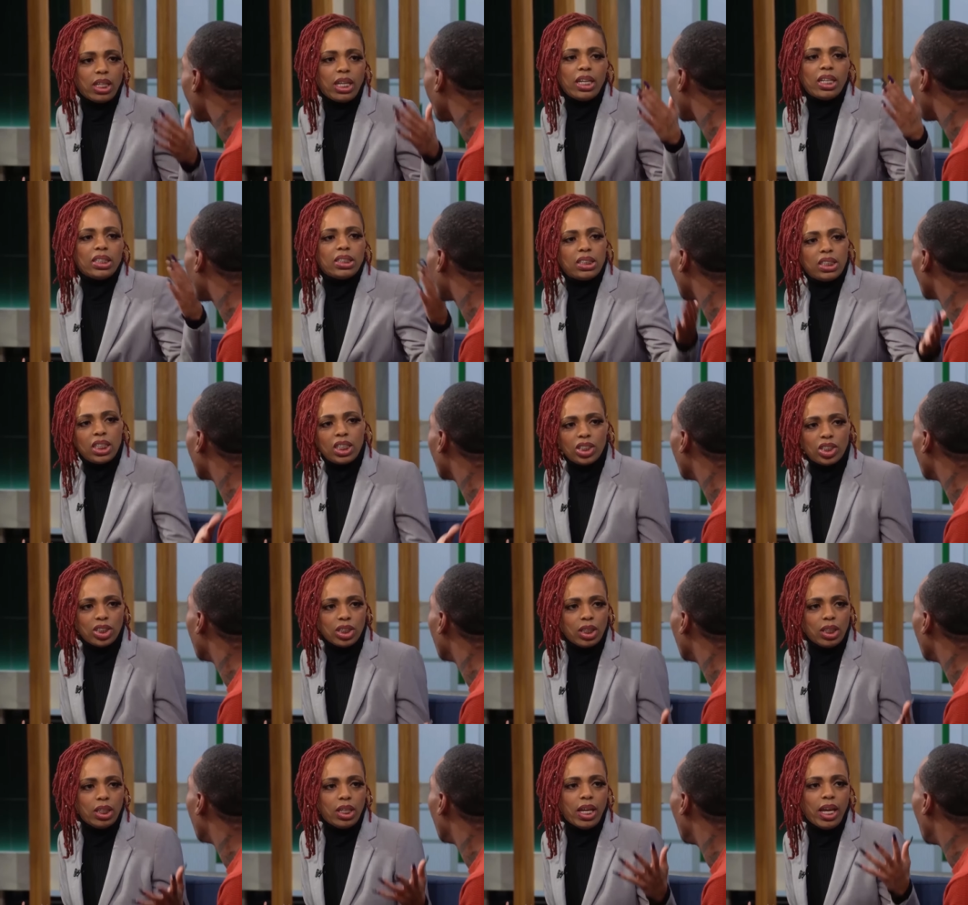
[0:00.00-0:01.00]
that
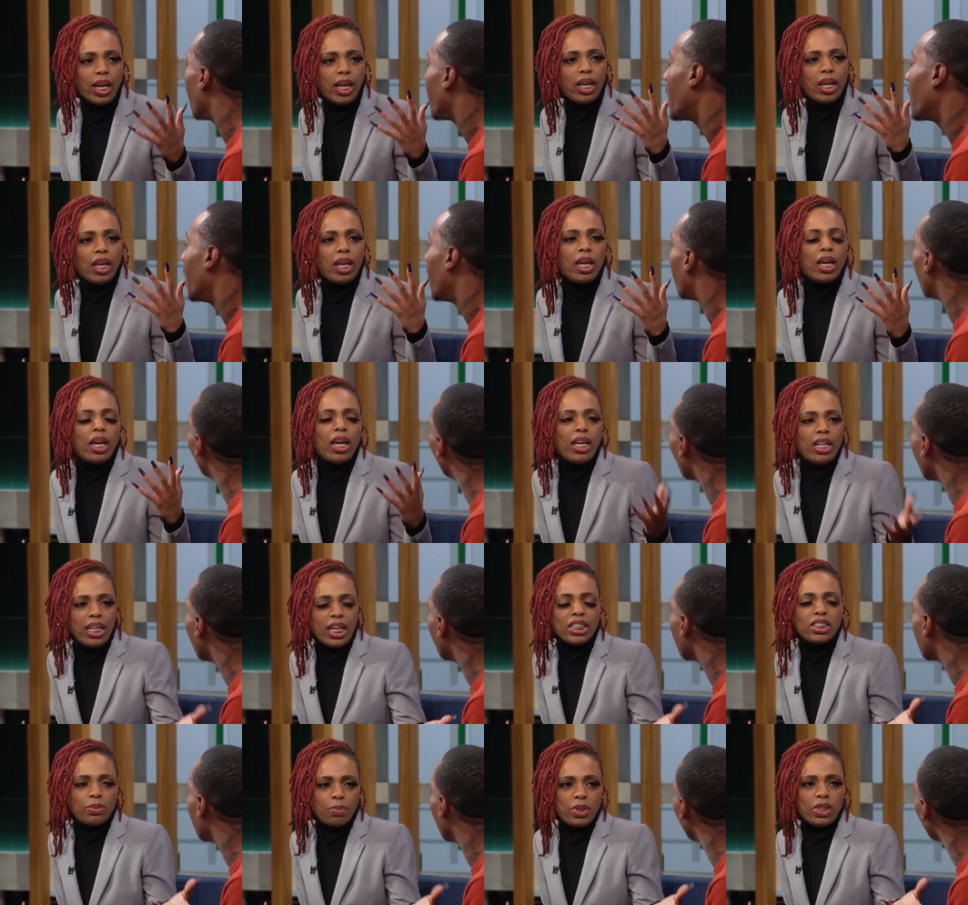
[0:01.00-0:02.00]
attention. That, yeah, but and
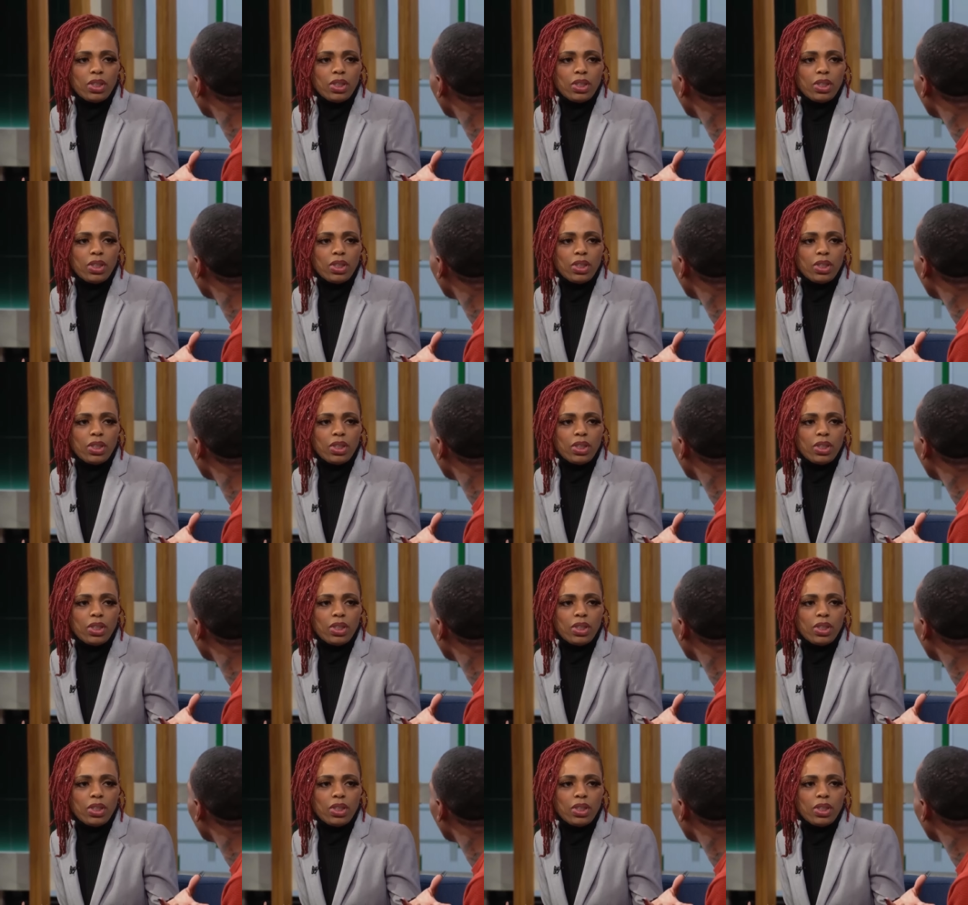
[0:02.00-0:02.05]
that's